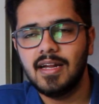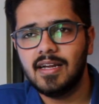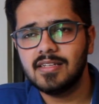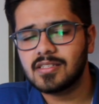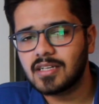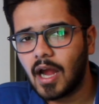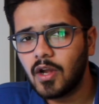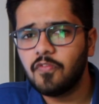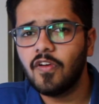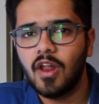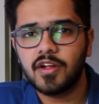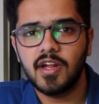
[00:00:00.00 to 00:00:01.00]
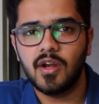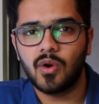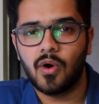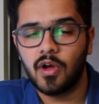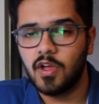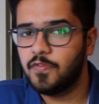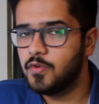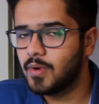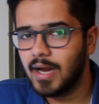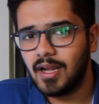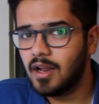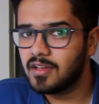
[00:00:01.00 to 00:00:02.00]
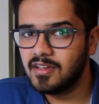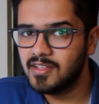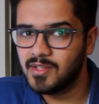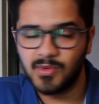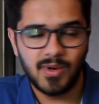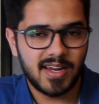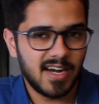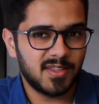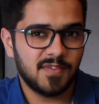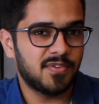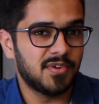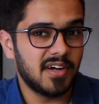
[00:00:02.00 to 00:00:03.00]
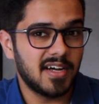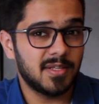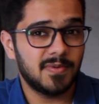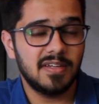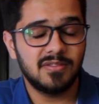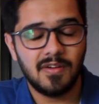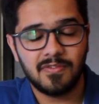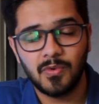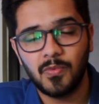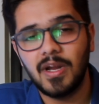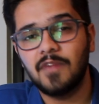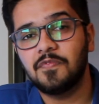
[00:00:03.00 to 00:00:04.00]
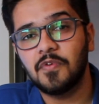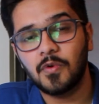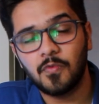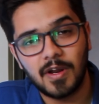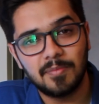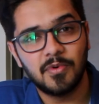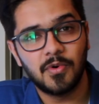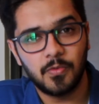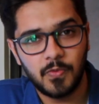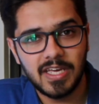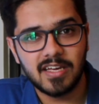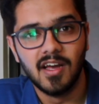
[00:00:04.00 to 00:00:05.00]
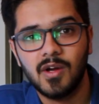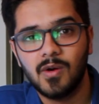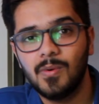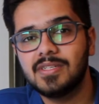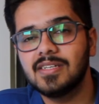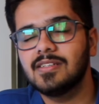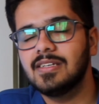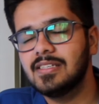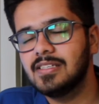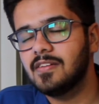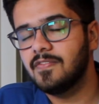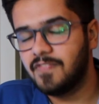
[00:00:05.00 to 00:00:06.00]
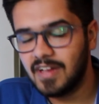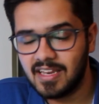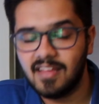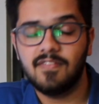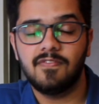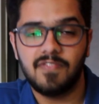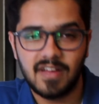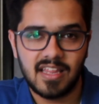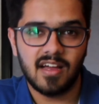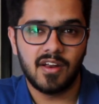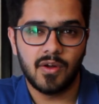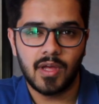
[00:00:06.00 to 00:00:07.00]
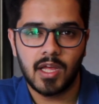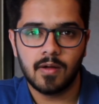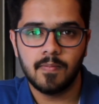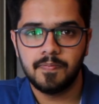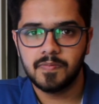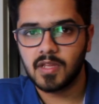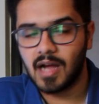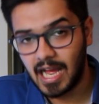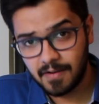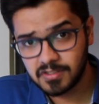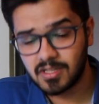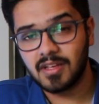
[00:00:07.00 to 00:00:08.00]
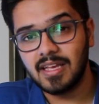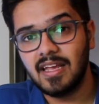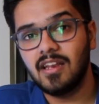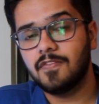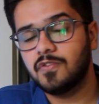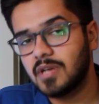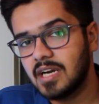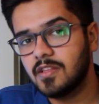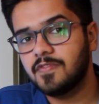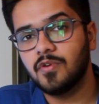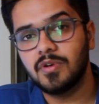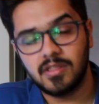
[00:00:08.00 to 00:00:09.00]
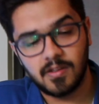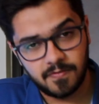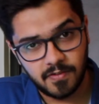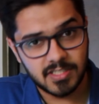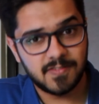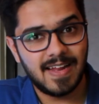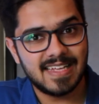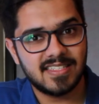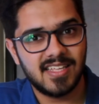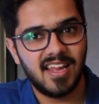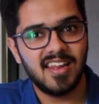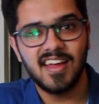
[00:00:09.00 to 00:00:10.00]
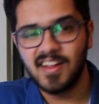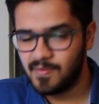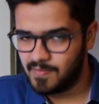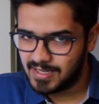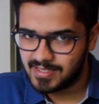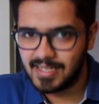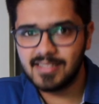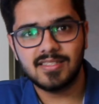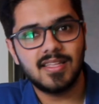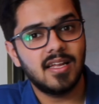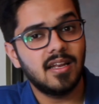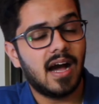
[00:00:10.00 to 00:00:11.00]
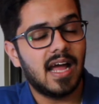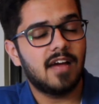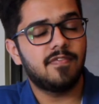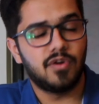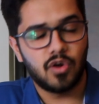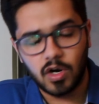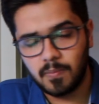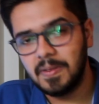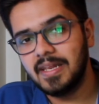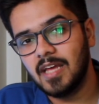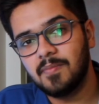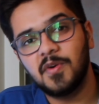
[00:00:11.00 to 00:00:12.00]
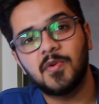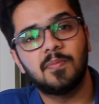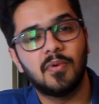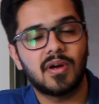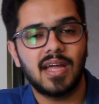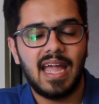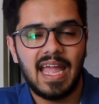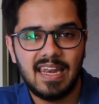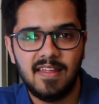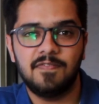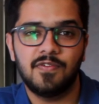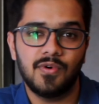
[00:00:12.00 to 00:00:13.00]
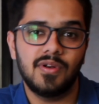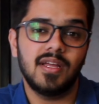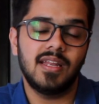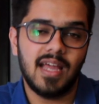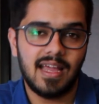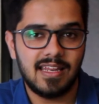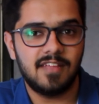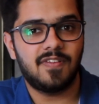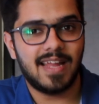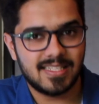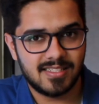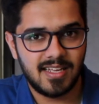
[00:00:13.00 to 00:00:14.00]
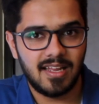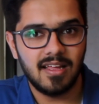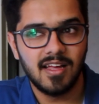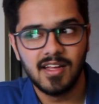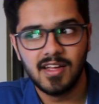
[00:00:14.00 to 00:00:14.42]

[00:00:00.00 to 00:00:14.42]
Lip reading: it is kind of a lucky draw. If you get lucky, you will get the phone. Otherwise, you have to wait for 1 more week, which is very, very annoying. I was lucky enough to get the phone in the first flash sale, but since then, I have not been able to book any phone in any flash sale,